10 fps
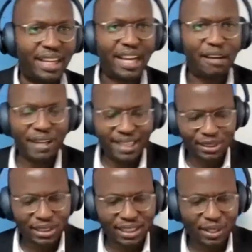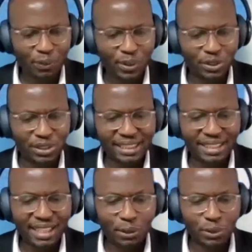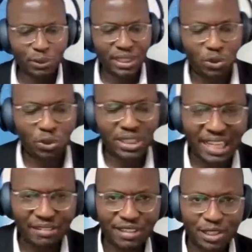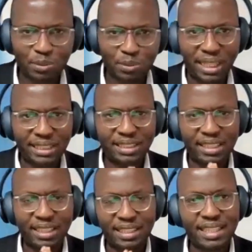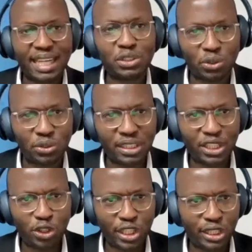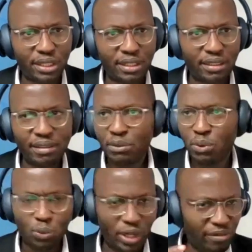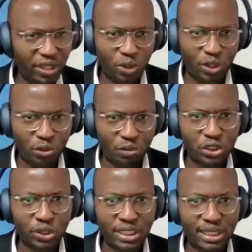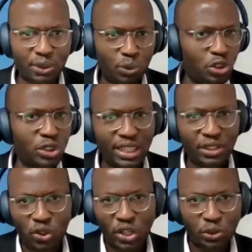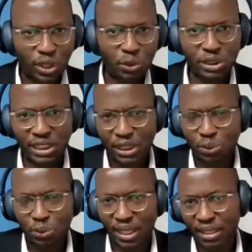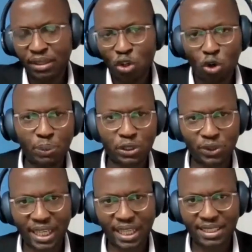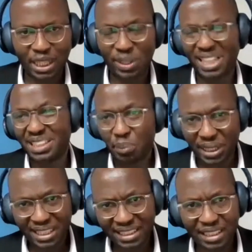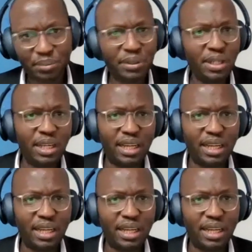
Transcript: Uh, I find that uh, when you're starting out and you don't have as much traction in your whatever your innovation is and what you're trying to so like to negotiate with a corporate on the other side, whether it's a partnership,